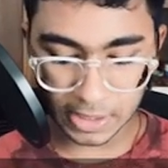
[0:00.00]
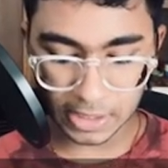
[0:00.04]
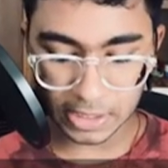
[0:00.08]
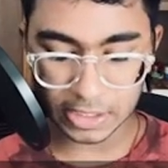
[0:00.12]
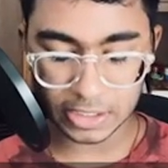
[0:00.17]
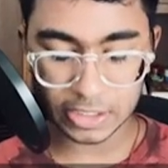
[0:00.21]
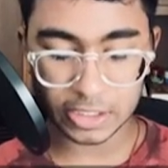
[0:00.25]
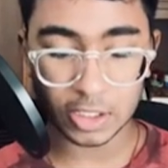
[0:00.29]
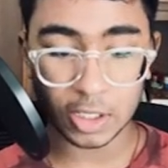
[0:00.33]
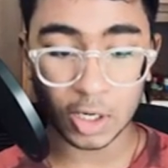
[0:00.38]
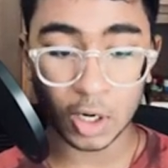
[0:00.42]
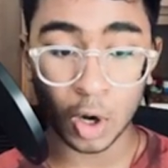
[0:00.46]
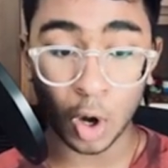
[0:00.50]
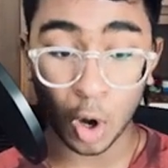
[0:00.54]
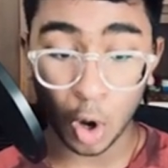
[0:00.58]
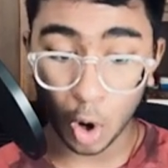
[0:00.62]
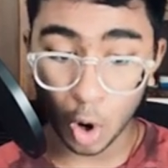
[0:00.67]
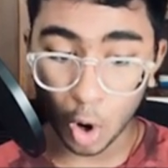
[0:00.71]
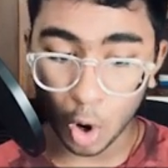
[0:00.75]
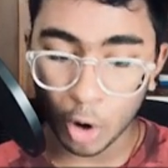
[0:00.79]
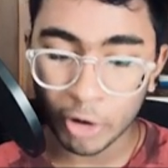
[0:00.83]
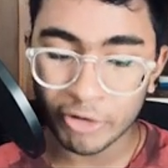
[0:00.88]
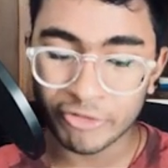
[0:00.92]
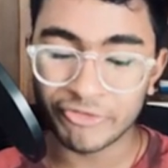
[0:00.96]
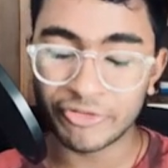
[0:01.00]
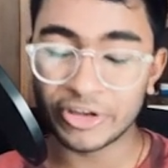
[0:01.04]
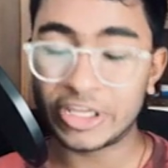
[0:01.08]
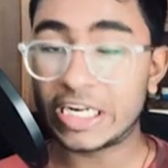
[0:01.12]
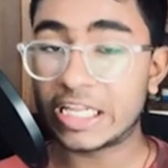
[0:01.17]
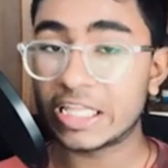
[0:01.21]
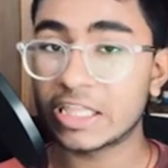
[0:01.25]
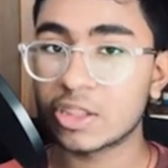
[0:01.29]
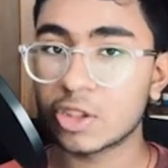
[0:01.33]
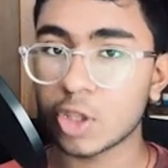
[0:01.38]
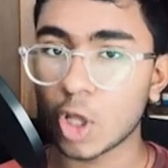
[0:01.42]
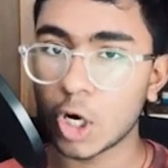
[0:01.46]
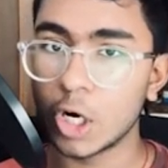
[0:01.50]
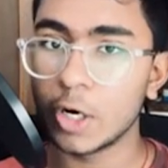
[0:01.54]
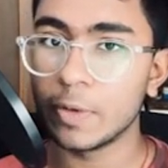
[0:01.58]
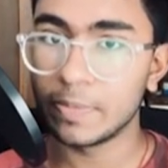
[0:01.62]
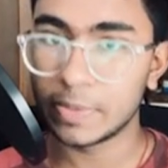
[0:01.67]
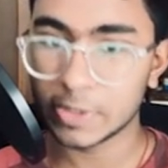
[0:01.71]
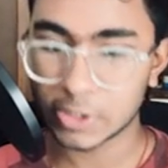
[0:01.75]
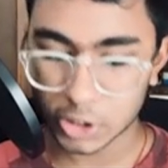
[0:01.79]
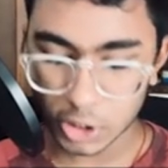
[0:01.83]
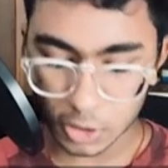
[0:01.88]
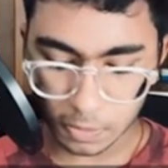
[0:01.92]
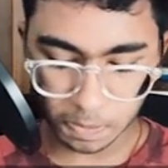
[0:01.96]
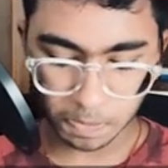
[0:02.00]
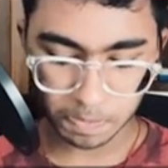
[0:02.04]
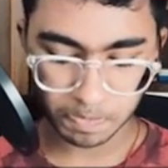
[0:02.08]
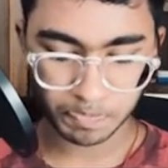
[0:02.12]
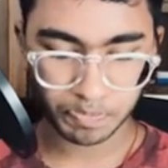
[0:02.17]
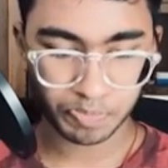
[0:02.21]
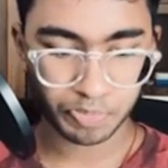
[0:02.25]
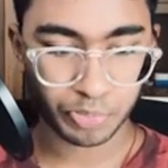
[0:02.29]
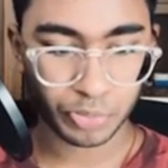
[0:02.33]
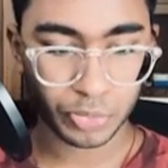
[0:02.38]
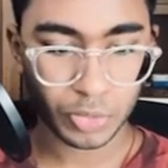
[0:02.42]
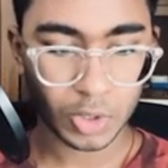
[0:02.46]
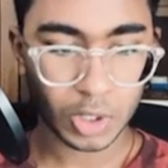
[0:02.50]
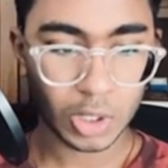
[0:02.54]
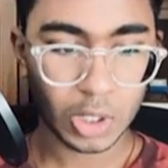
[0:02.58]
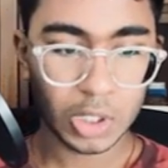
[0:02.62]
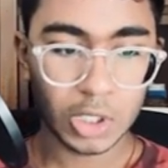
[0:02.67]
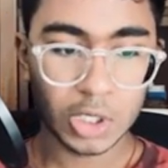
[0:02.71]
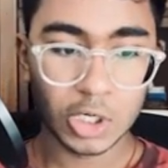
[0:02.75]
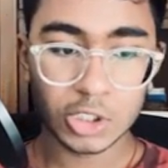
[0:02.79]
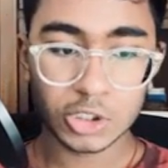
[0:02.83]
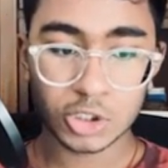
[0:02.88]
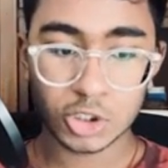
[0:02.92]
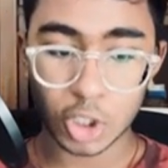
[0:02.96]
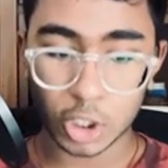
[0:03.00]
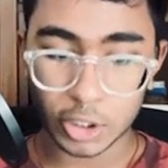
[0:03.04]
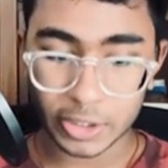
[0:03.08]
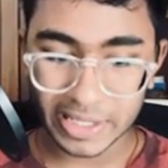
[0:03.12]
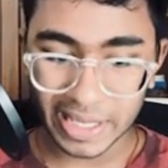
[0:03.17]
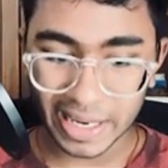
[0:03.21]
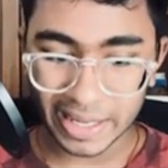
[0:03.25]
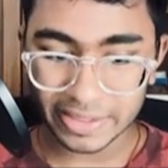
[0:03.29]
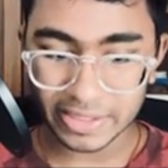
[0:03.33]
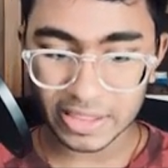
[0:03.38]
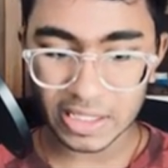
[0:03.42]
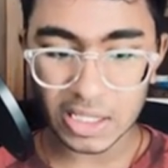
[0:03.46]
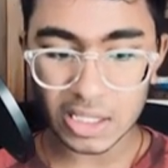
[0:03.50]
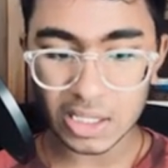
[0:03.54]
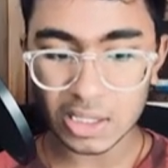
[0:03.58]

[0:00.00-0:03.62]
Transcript: It's a, a very solid bishop. Short castle.